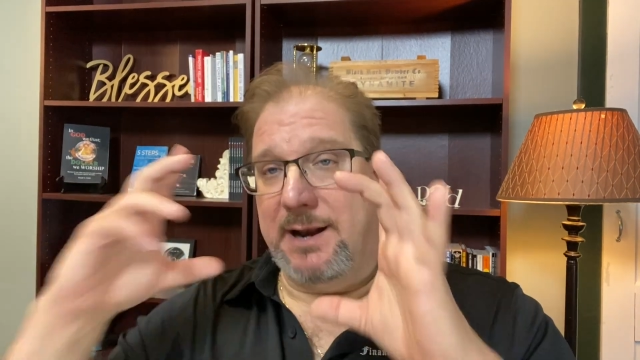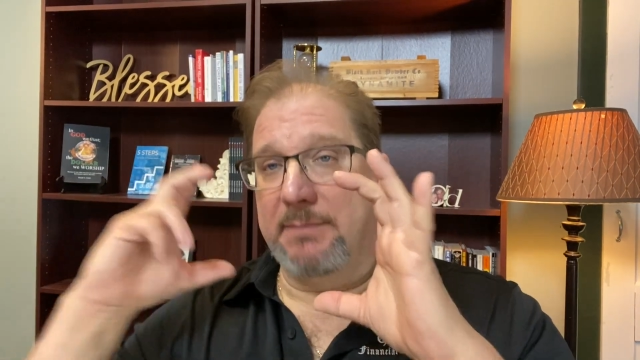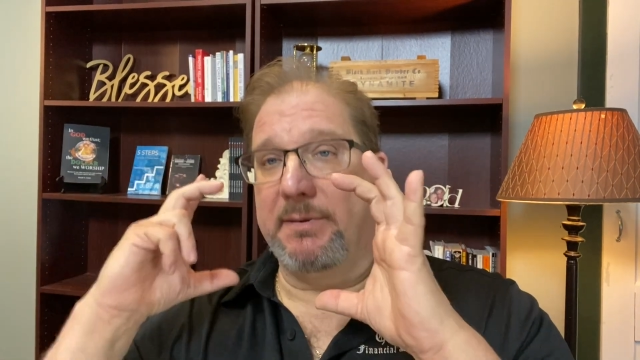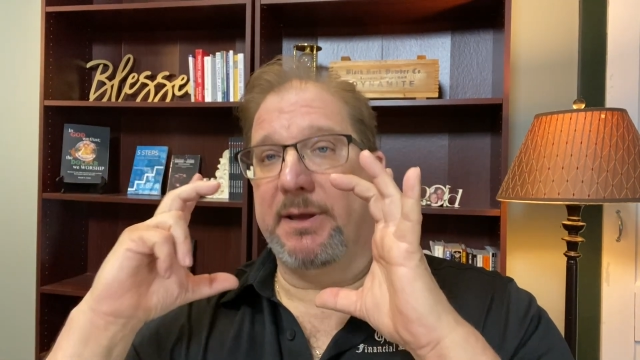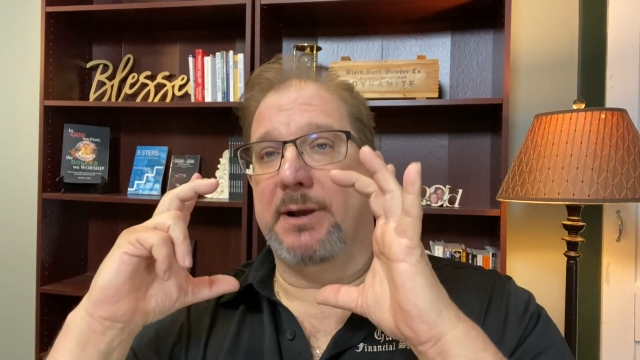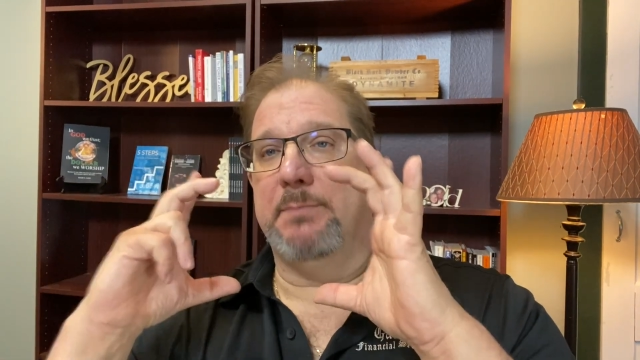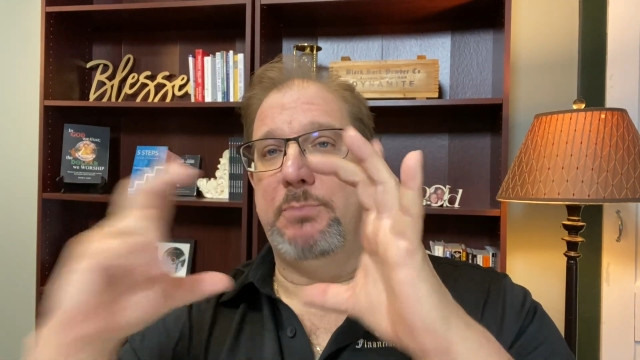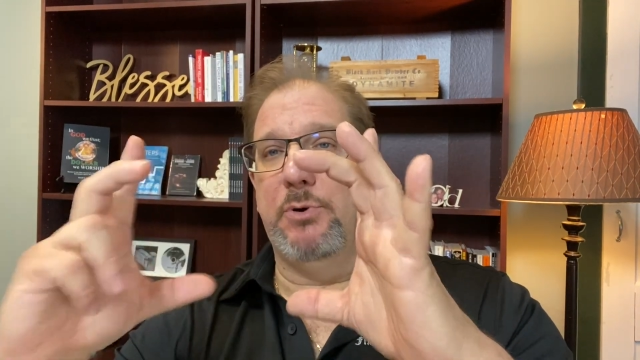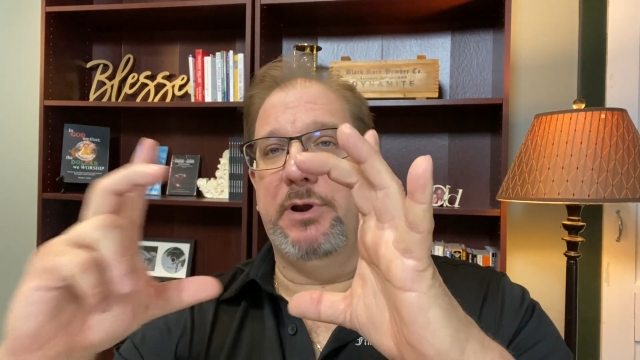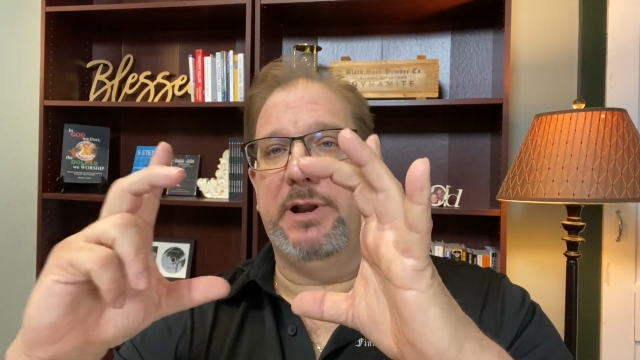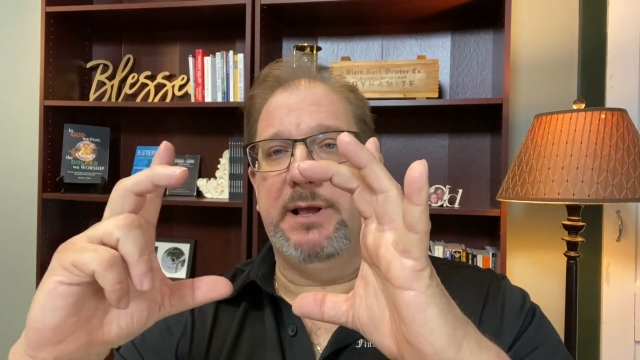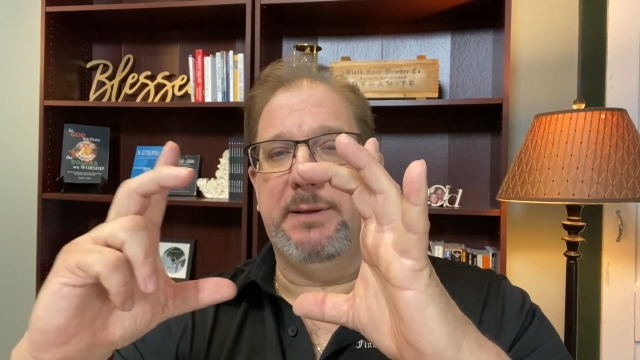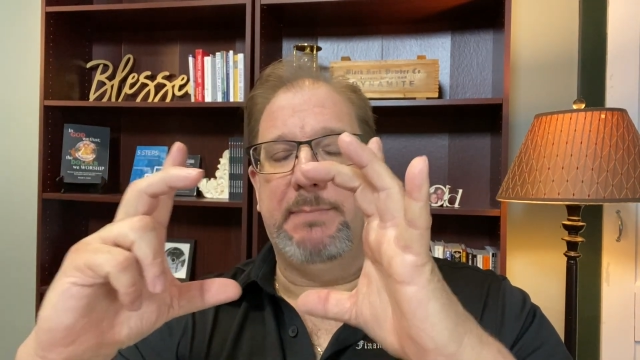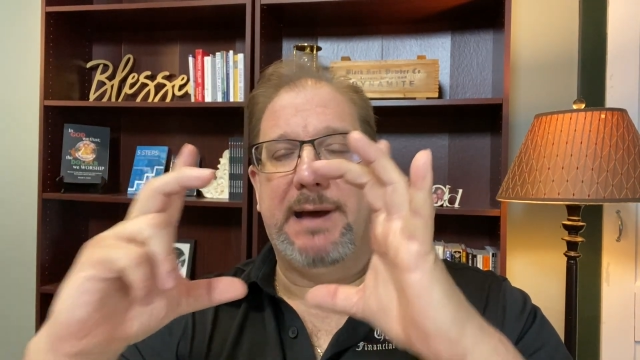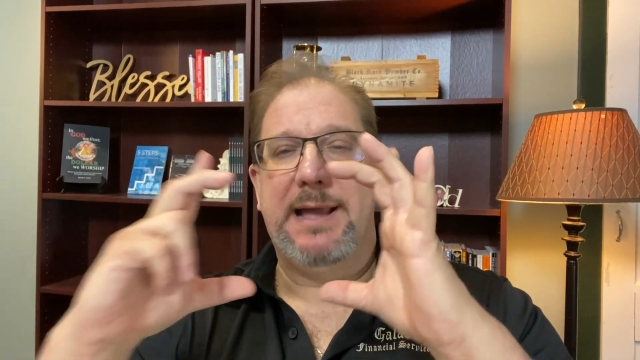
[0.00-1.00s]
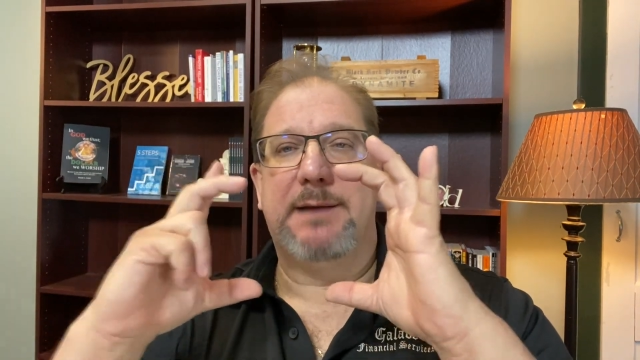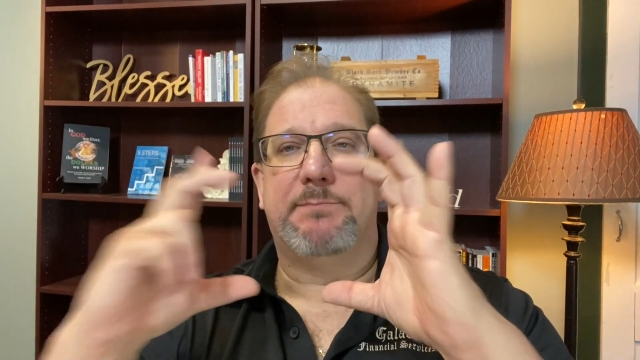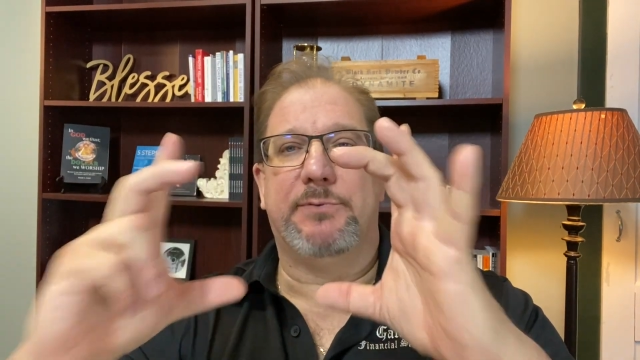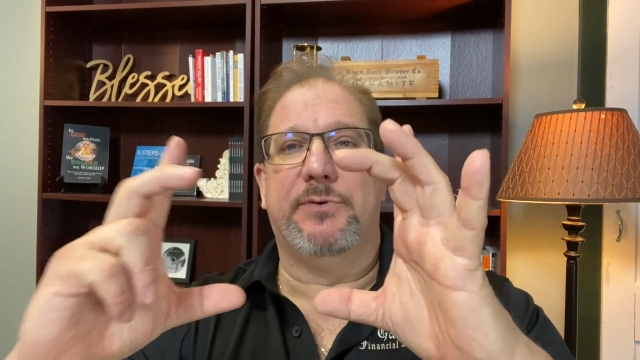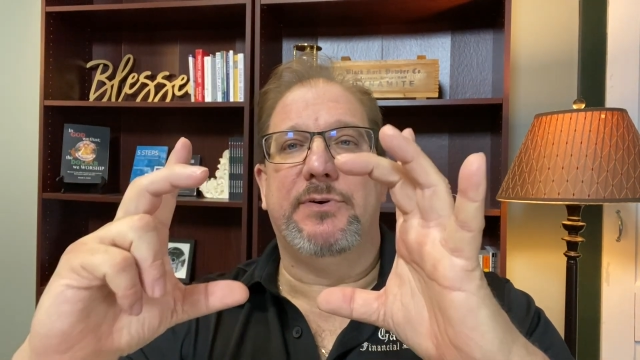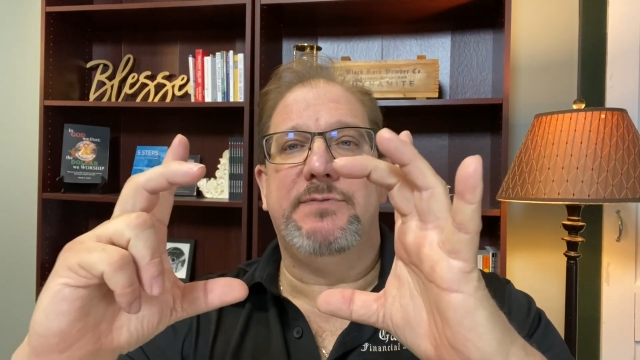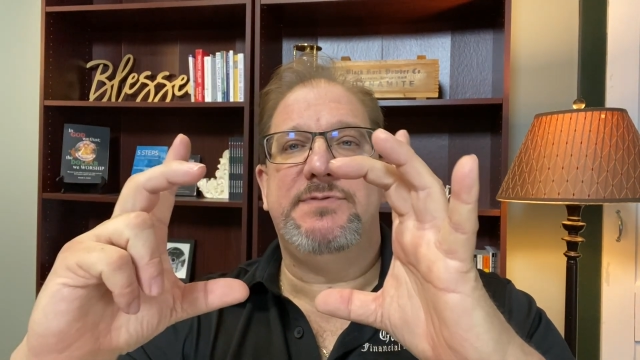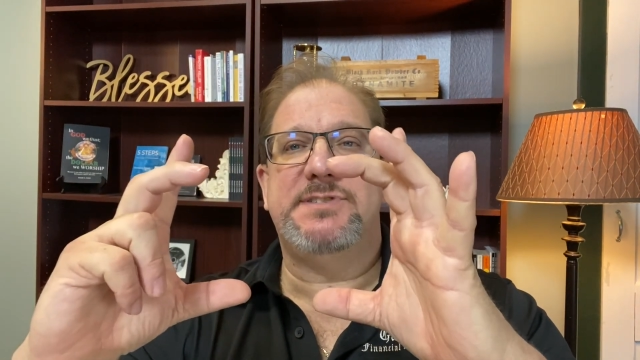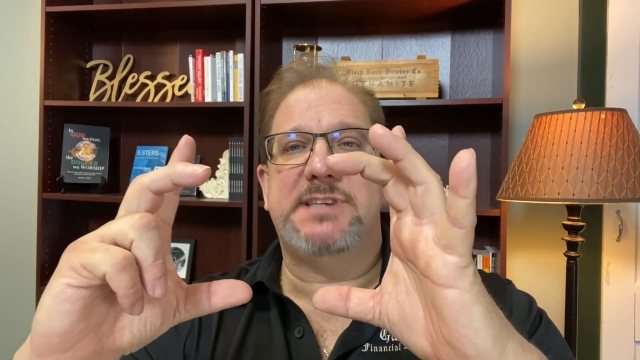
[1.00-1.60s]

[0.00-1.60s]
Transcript: I'm going to buy a proof